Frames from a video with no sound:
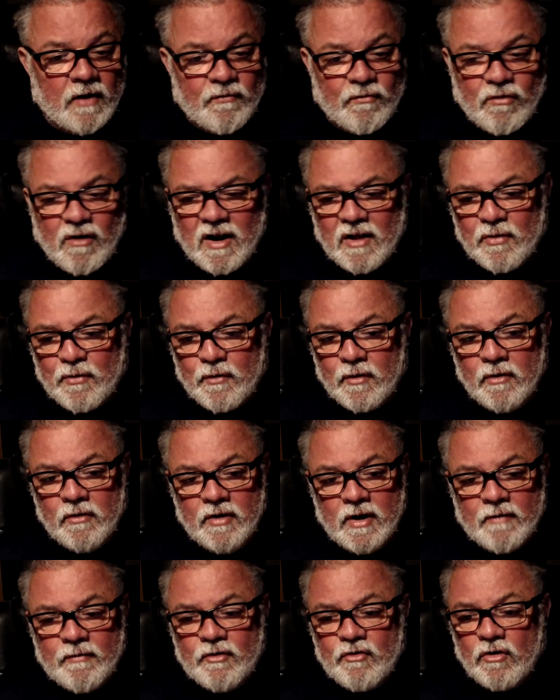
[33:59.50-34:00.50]
right through. He
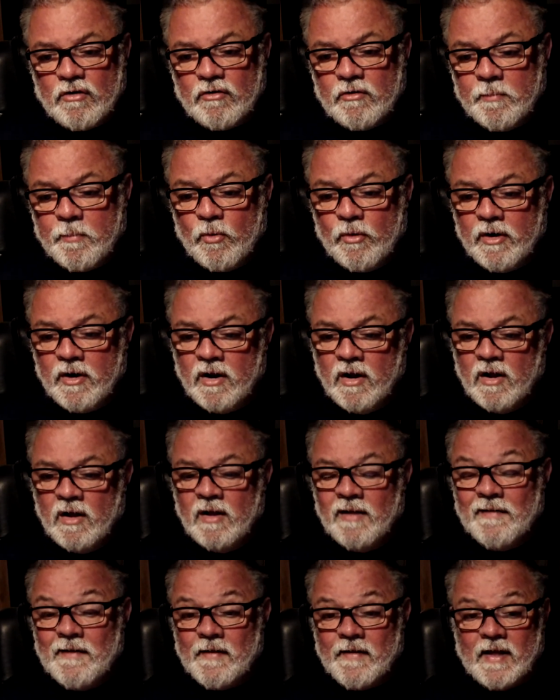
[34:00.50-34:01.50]
never dropped a point.
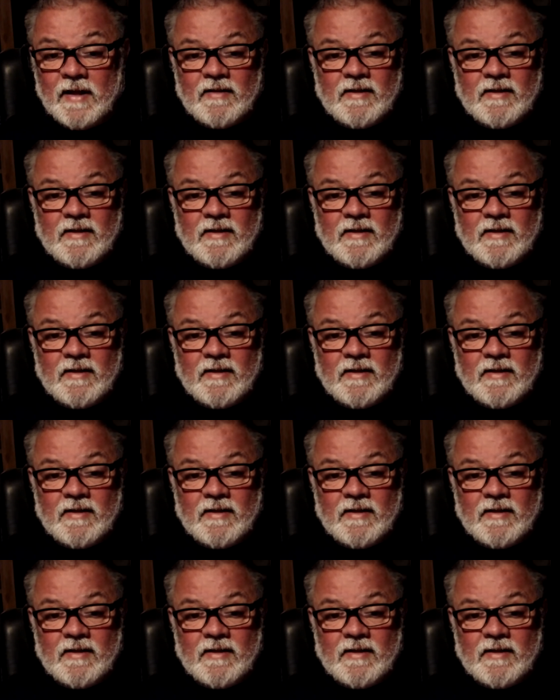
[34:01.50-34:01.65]
Now that